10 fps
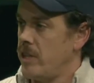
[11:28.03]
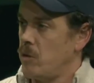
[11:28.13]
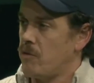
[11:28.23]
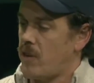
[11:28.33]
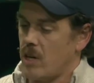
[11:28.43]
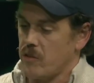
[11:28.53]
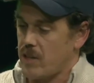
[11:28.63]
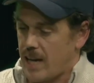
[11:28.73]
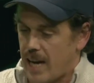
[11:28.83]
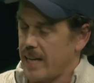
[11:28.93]
EU Fast,
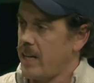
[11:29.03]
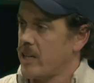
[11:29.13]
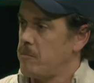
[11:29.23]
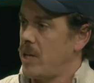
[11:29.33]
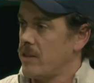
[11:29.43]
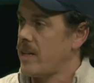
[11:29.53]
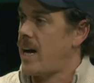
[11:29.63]
I click a button, I